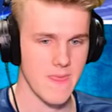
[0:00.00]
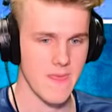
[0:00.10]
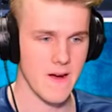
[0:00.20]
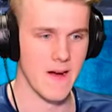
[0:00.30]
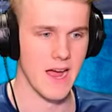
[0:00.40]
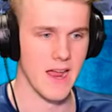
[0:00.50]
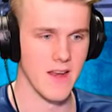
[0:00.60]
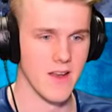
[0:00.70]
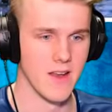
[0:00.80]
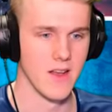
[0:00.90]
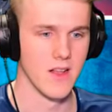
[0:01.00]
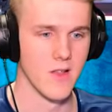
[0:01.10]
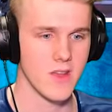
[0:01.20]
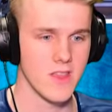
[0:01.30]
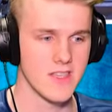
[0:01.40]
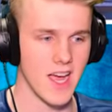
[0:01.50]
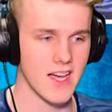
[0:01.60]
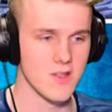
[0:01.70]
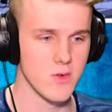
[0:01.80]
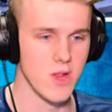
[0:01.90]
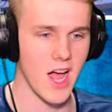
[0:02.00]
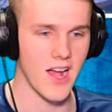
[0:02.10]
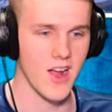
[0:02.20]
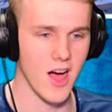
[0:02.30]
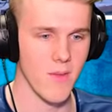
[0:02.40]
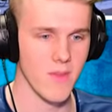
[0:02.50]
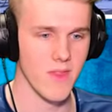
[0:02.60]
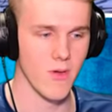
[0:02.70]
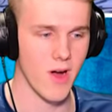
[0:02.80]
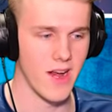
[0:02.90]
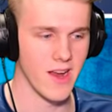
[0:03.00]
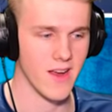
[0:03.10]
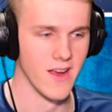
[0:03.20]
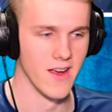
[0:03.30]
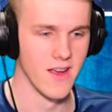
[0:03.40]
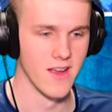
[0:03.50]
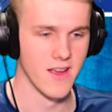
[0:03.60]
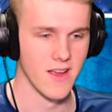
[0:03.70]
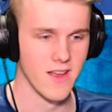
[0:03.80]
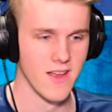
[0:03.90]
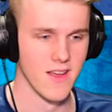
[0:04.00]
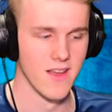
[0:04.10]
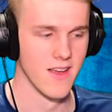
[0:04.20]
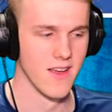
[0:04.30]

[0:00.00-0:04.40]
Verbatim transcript: Oh my god, right. I'm so ready. Look at these guys. They're all lined Lucky, up. I'm so ready. ready. Look at everyone up here.